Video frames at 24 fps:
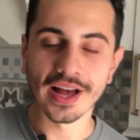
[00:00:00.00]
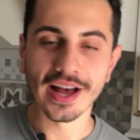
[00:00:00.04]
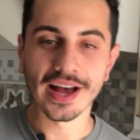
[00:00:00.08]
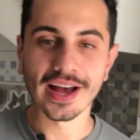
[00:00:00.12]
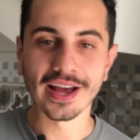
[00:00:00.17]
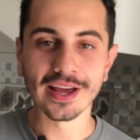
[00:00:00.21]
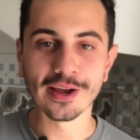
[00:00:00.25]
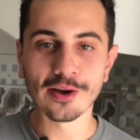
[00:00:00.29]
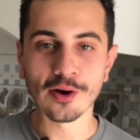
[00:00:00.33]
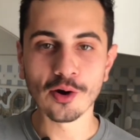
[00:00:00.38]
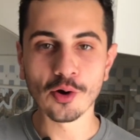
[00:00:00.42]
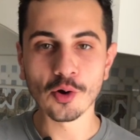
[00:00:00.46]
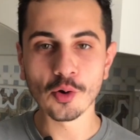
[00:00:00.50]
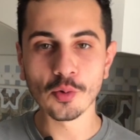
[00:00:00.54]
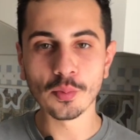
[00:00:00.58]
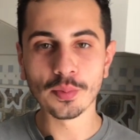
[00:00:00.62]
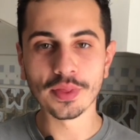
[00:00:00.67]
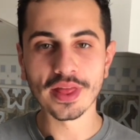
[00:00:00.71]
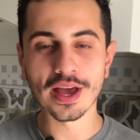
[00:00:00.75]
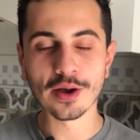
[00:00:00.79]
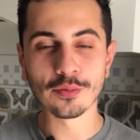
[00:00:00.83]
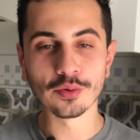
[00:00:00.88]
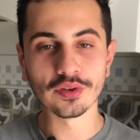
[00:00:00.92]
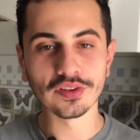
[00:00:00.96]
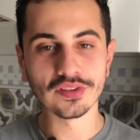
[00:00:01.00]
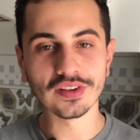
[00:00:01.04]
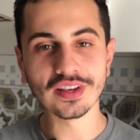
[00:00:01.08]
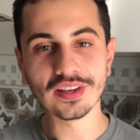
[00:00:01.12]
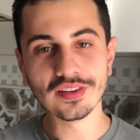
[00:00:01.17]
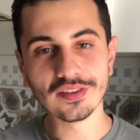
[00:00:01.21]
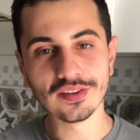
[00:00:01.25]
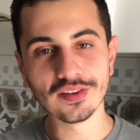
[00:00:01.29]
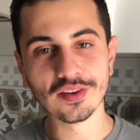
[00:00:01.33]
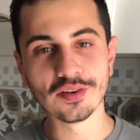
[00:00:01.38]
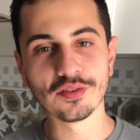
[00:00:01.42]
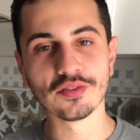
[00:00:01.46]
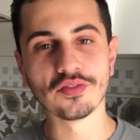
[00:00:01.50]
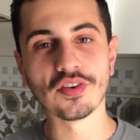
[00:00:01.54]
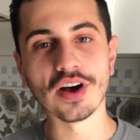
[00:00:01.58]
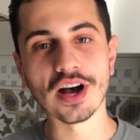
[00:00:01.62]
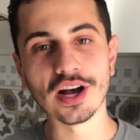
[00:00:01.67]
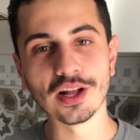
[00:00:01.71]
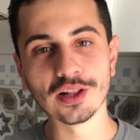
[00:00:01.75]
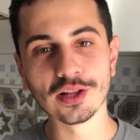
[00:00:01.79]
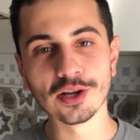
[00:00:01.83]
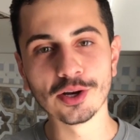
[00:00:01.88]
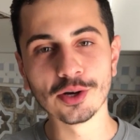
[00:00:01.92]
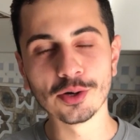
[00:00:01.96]
I hope that was easy to
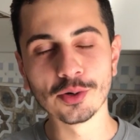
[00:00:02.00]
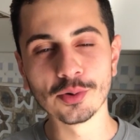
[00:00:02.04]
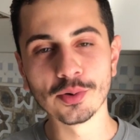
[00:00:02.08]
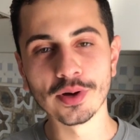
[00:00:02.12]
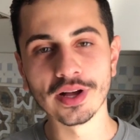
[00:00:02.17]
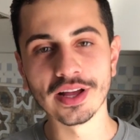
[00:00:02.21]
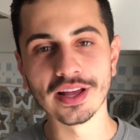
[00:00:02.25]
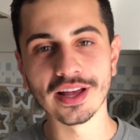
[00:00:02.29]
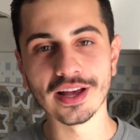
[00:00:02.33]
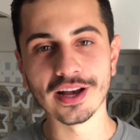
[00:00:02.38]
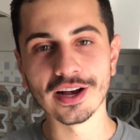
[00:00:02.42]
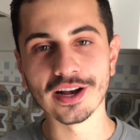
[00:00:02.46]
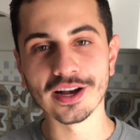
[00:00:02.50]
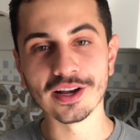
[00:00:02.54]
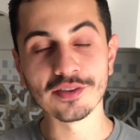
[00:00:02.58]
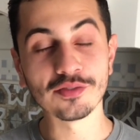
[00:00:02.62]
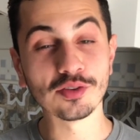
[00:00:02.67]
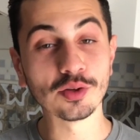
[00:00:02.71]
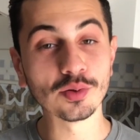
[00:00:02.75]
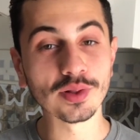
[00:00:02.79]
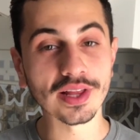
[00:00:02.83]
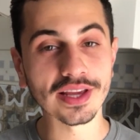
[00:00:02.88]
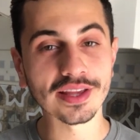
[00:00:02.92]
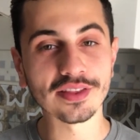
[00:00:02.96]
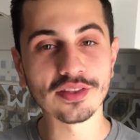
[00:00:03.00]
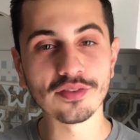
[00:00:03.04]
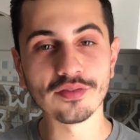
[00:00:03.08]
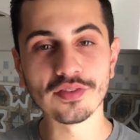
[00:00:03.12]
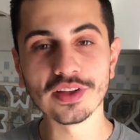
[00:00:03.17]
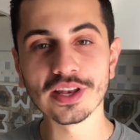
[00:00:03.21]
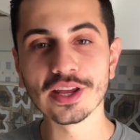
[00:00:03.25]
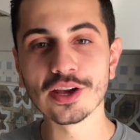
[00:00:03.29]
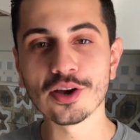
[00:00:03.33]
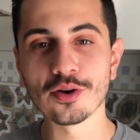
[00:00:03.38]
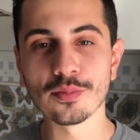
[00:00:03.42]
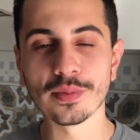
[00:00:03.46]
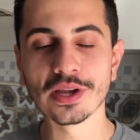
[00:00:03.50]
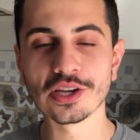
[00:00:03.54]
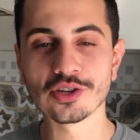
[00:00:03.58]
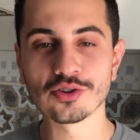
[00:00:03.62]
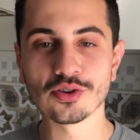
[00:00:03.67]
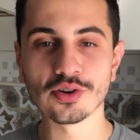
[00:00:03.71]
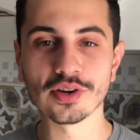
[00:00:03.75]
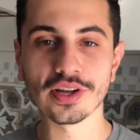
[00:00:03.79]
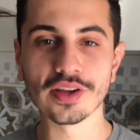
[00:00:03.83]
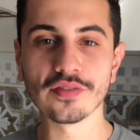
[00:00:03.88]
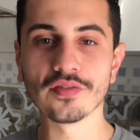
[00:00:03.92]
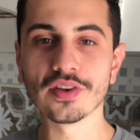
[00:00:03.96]
follow. If you liked the video, make
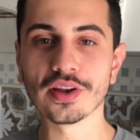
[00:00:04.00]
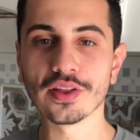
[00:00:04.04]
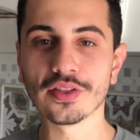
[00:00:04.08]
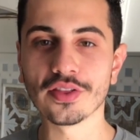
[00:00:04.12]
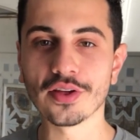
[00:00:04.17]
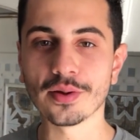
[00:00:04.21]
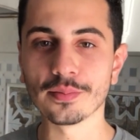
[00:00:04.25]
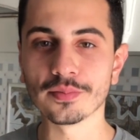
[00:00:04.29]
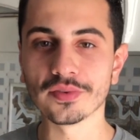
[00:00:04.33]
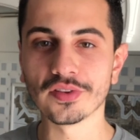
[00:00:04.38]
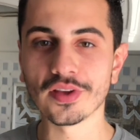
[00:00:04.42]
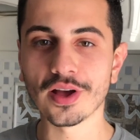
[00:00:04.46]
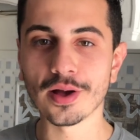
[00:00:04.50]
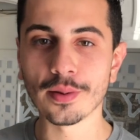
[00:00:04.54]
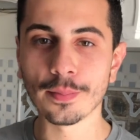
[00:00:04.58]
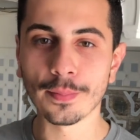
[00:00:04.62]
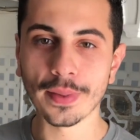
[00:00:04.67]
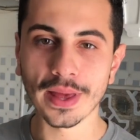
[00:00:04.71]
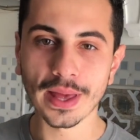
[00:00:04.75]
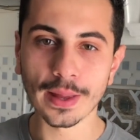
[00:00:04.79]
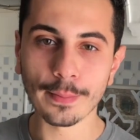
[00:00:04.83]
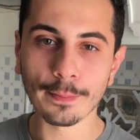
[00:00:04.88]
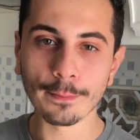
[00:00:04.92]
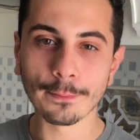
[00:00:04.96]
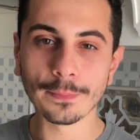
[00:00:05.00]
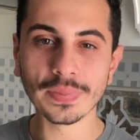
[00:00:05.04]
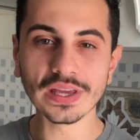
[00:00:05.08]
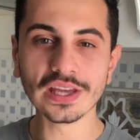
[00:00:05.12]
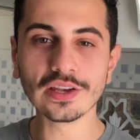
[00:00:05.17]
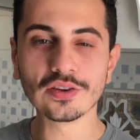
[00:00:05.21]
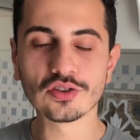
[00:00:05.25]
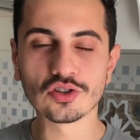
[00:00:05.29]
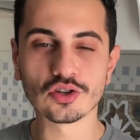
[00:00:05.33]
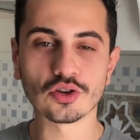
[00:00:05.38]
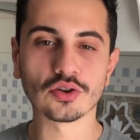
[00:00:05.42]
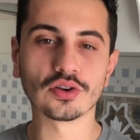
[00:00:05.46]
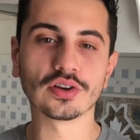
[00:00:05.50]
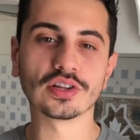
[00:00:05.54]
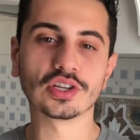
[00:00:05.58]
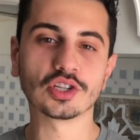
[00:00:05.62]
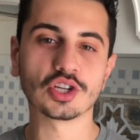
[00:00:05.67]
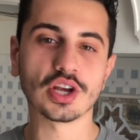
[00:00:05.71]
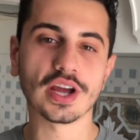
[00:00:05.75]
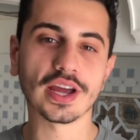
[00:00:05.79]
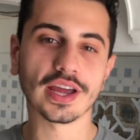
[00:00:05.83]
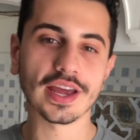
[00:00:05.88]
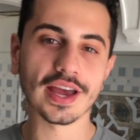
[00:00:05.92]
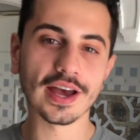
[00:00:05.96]
sure to give it a thumbs up and be sure to
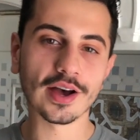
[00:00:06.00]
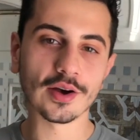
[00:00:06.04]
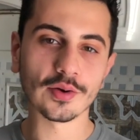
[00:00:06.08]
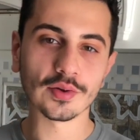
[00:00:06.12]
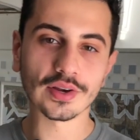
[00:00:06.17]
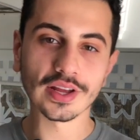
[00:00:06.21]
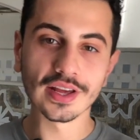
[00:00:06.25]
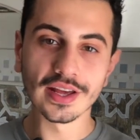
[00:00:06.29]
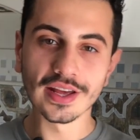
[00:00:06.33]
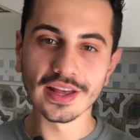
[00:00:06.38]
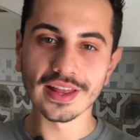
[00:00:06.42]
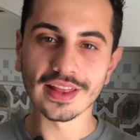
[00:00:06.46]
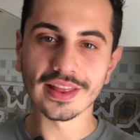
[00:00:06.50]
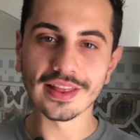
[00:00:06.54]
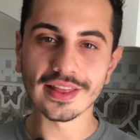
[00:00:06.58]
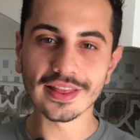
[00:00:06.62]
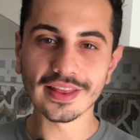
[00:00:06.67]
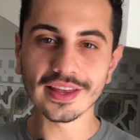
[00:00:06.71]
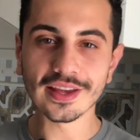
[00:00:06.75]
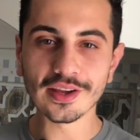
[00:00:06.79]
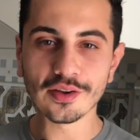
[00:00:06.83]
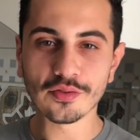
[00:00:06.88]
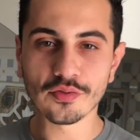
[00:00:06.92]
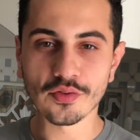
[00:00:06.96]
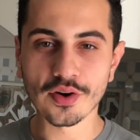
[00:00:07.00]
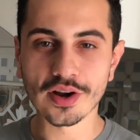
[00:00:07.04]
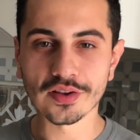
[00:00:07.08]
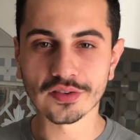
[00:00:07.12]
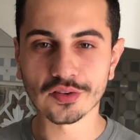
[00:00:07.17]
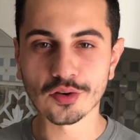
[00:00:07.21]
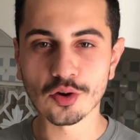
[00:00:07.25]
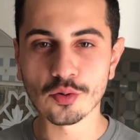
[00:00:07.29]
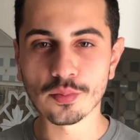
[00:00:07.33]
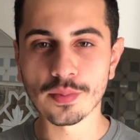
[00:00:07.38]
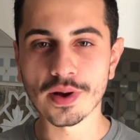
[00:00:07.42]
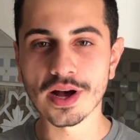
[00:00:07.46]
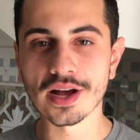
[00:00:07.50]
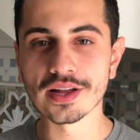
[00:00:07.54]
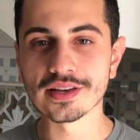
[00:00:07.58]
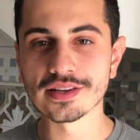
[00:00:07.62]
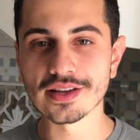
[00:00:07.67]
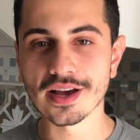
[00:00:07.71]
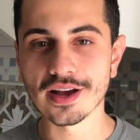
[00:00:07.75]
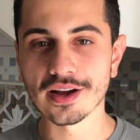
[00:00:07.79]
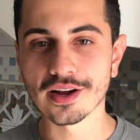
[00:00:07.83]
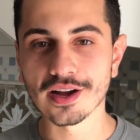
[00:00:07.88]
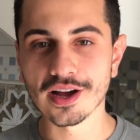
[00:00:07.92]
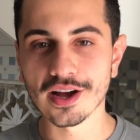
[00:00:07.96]
check out
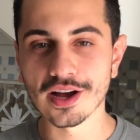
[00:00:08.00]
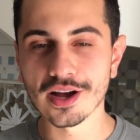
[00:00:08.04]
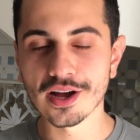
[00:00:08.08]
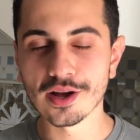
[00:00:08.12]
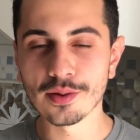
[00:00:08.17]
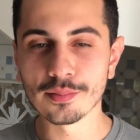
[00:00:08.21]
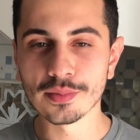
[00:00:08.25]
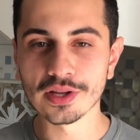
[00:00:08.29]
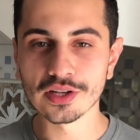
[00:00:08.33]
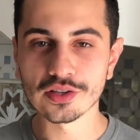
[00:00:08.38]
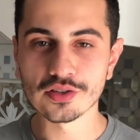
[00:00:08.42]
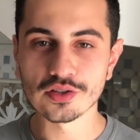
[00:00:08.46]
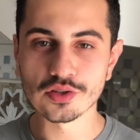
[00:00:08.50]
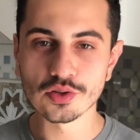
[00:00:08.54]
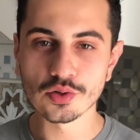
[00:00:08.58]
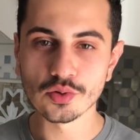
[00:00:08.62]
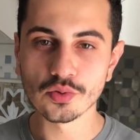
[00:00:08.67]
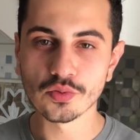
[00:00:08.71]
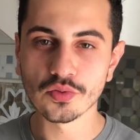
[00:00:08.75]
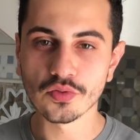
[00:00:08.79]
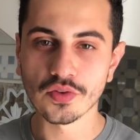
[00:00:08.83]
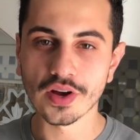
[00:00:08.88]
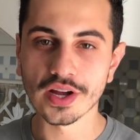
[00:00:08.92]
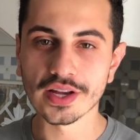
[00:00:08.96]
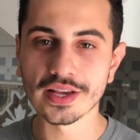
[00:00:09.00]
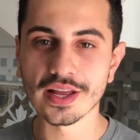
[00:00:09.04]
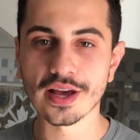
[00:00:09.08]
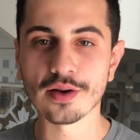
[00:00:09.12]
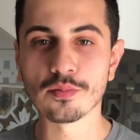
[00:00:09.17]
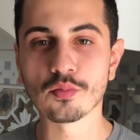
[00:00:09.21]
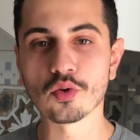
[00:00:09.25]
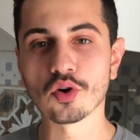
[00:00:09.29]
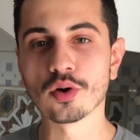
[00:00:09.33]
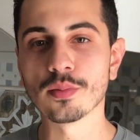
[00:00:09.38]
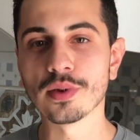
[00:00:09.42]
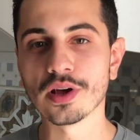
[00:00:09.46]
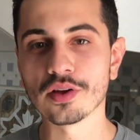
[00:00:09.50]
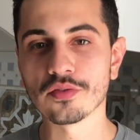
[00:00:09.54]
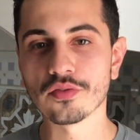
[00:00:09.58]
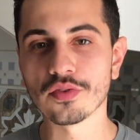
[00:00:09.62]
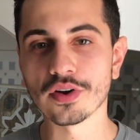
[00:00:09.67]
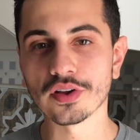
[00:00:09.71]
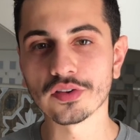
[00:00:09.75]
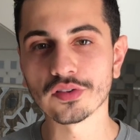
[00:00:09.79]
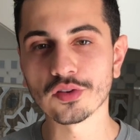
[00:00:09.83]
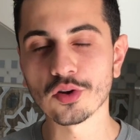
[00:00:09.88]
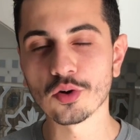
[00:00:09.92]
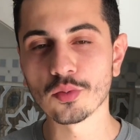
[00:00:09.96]
thefrescopod.com to find out more about
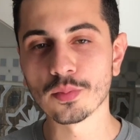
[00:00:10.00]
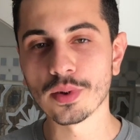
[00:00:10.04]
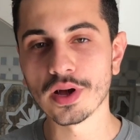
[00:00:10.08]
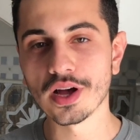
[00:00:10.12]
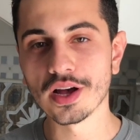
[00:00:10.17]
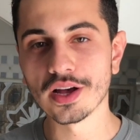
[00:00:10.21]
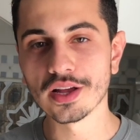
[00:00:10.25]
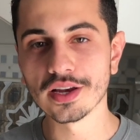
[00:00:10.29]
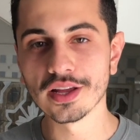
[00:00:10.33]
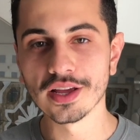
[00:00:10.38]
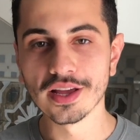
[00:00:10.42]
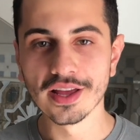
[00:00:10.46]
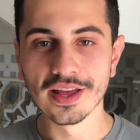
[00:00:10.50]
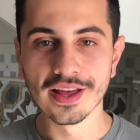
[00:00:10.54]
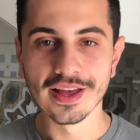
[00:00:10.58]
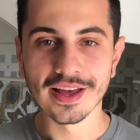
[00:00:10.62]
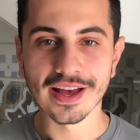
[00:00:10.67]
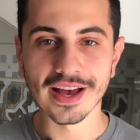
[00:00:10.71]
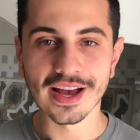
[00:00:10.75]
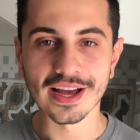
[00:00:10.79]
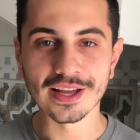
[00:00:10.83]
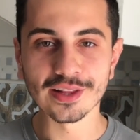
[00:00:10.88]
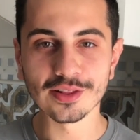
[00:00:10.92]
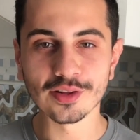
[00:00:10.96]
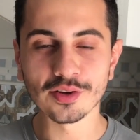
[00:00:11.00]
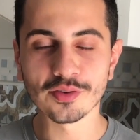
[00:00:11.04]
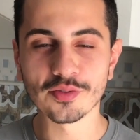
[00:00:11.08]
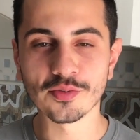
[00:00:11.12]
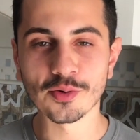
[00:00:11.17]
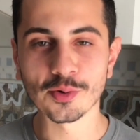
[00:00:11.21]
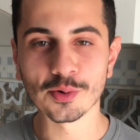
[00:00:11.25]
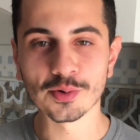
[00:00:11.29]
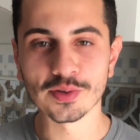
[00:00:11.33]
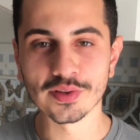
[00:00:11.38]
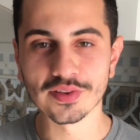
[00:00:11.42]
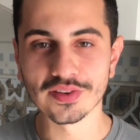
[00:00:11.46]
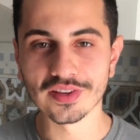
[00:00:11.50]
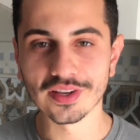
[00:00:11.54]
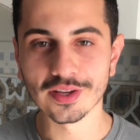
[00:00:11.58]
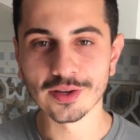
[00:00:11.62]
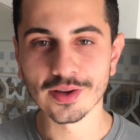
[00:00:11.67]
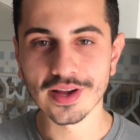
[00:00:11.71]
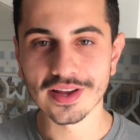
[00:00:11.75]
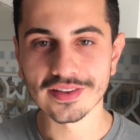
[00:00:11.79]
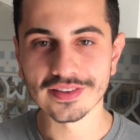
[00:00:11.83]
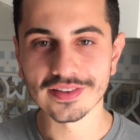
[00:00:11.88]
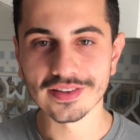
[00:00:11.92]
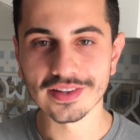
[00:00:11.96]
Fresco Pod. I look forward to seeing you
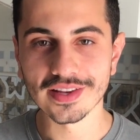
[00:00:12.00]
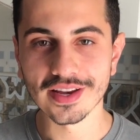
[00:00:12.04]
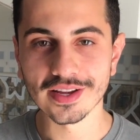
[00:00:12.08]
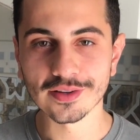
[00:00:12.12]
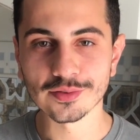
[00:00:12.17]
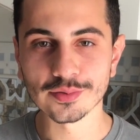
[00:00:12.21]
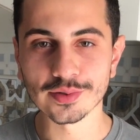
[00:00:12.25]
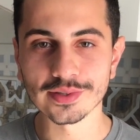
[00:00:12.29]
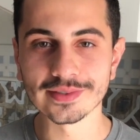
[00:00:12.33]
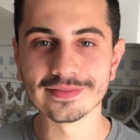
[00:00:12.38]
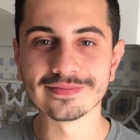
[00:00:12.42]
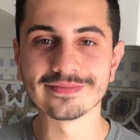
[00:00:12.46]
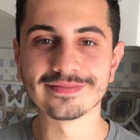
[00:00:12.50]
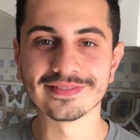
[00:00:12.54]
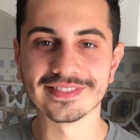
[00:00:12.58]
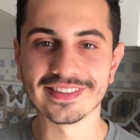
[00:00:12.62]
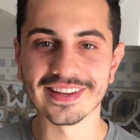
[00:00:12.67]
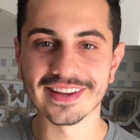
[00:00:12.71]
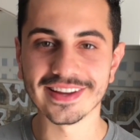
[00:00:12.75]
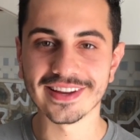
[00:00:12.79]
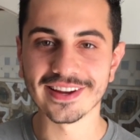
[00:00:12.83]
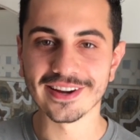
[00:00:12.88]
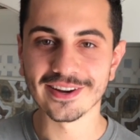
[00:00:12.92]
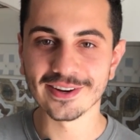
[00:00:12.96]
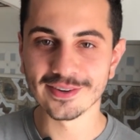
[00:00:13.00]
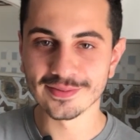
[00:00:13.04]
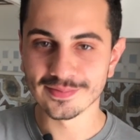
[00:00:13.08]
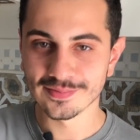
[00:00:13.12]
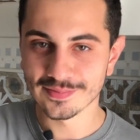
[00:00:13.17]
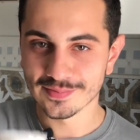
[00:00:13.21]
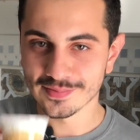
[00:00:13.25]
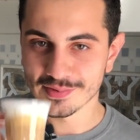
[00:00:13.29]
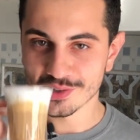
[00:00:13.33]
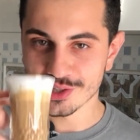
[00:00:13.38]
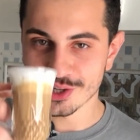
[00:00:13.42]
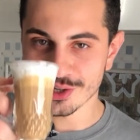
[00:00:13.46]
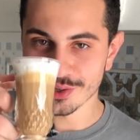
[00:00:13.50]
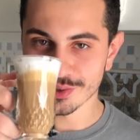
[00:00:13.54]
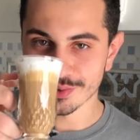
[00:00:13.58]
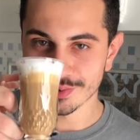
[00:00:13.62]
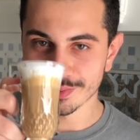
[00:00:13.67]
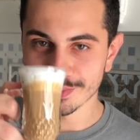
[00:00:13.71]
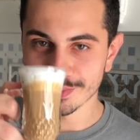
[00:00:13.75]
guys in the next one. Take care. Cheers.